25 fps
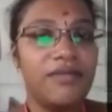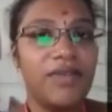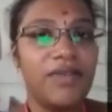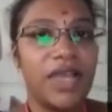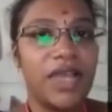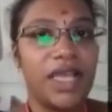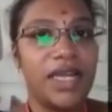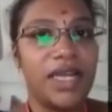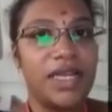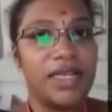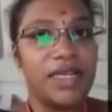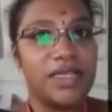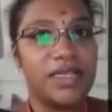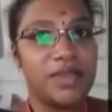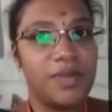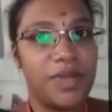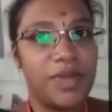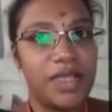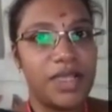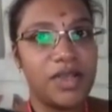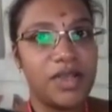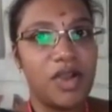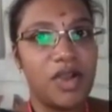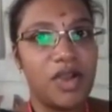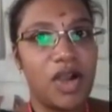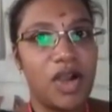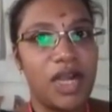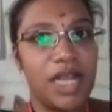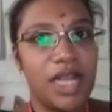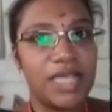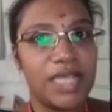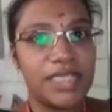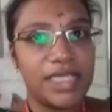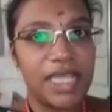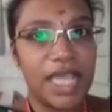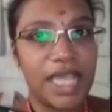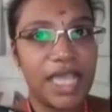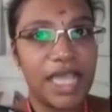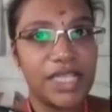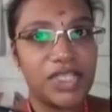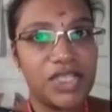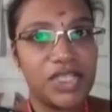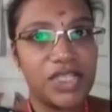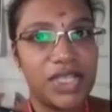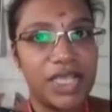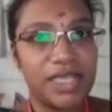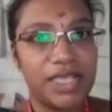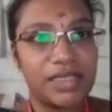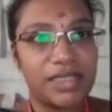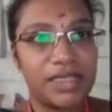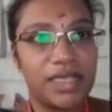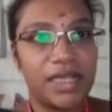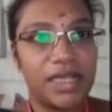where it is being called as the HTS,